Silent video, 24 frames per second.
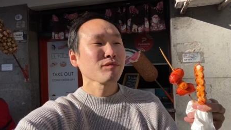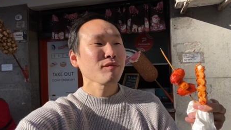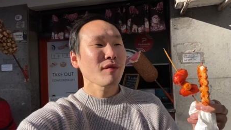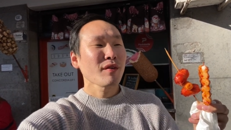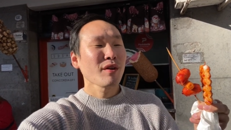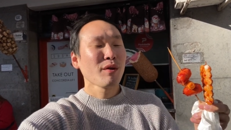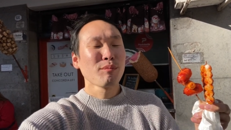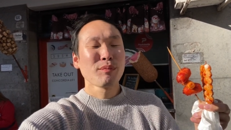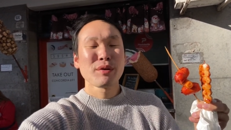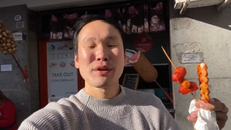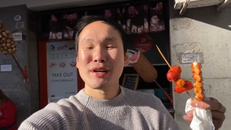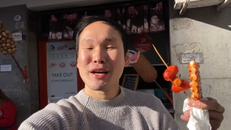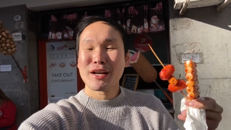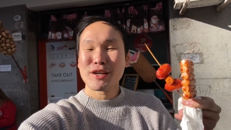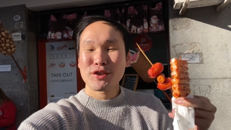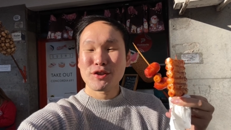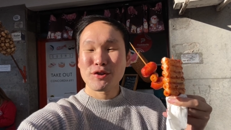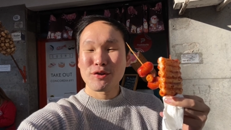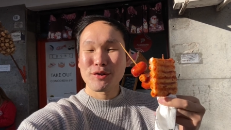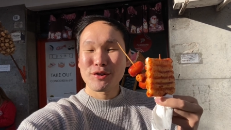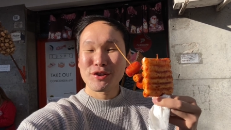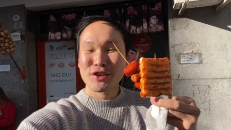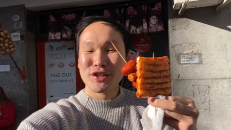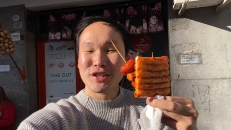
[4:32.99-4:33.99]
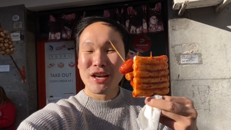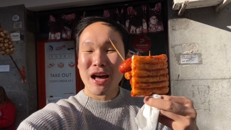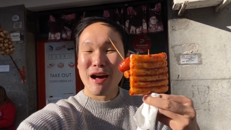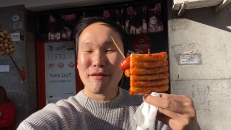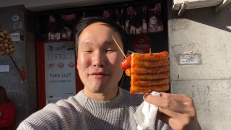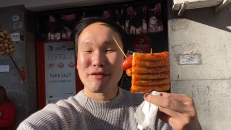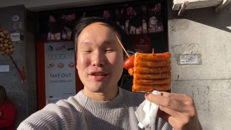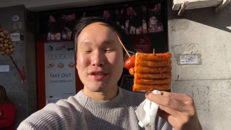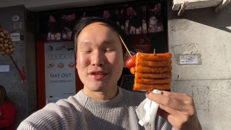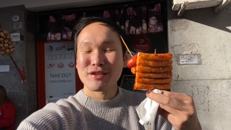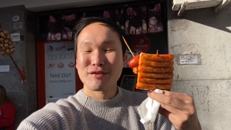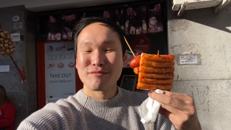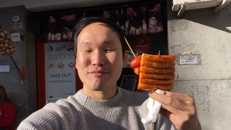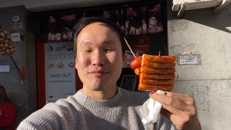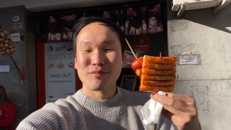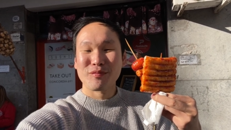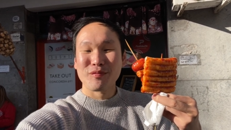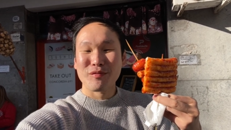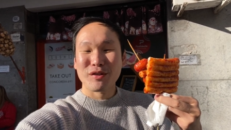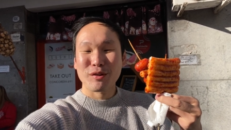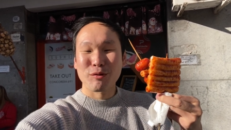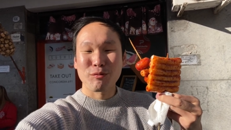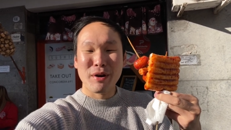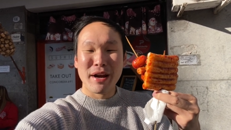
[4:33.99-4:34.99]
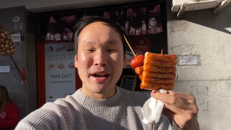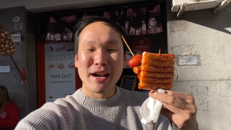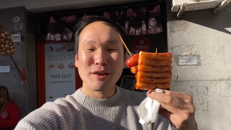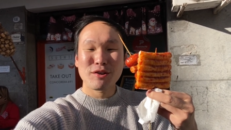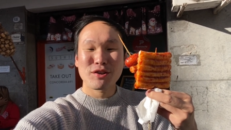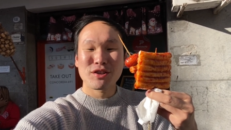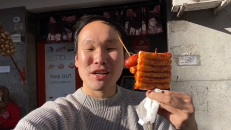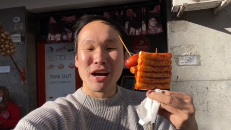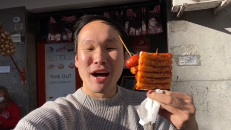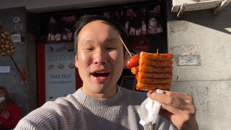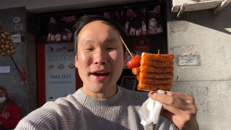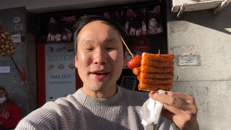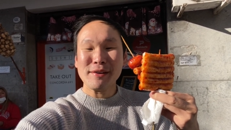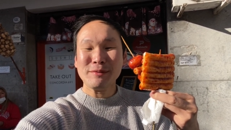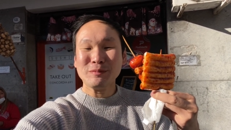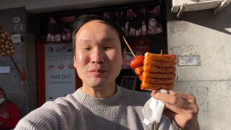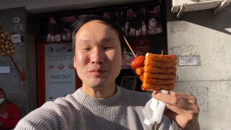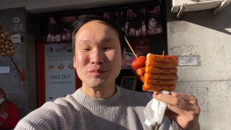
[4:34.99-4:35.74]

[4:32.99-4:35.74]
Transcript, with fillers: it'd be nice to just have this right outside